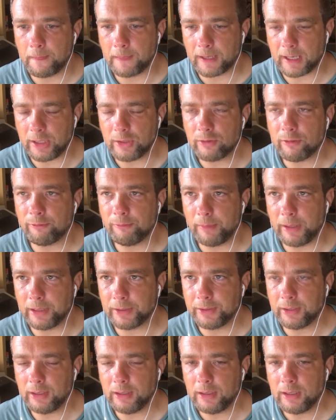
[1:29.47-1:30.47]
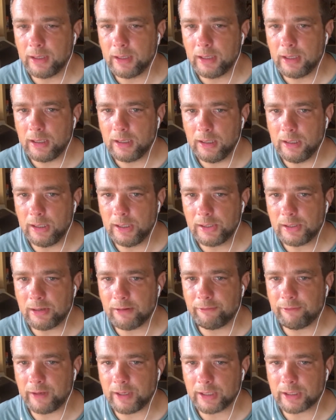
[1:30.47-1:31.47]
case of melting is a
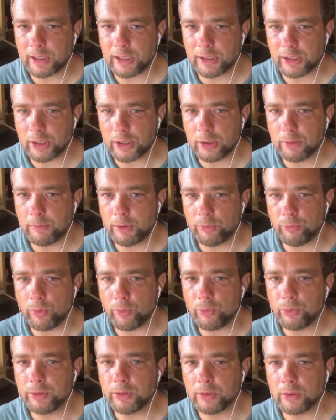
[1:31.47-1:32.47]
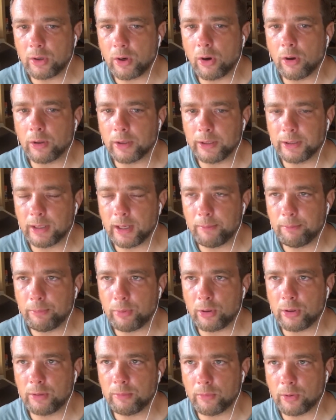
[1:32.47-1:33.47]
phase transition, but we wouldn't call it a
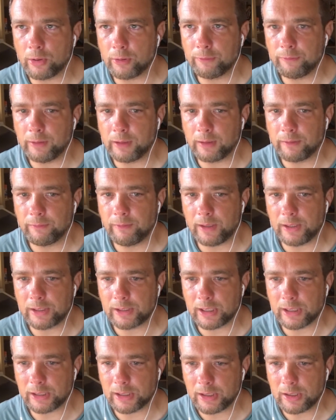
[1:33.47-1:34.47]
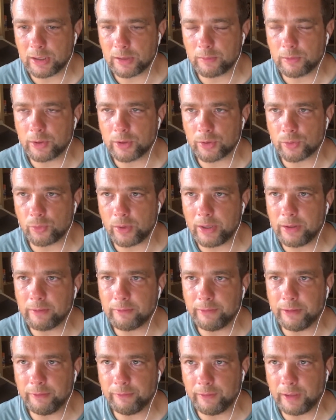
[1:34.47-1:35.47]
polymorphic phase transition because one
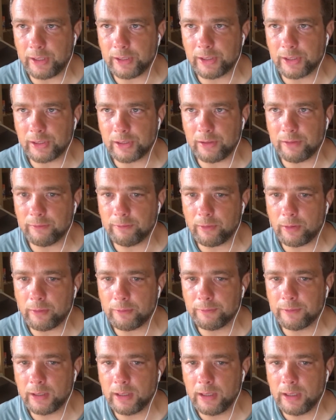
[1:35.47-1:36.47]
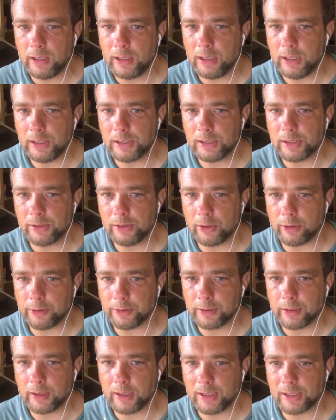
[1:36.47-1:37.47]
of the phases involved is
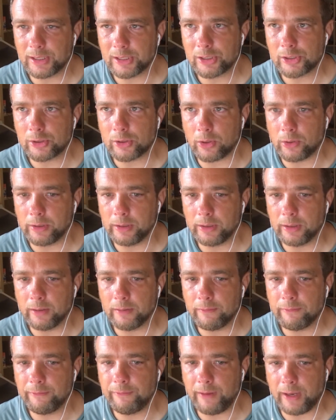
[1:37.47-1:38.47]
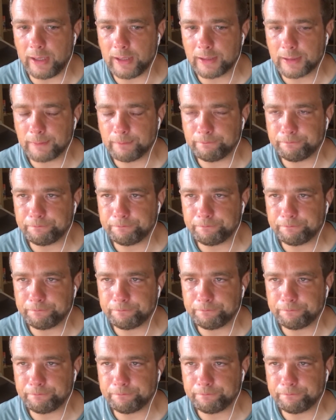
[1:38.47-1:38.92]
not a solid phase.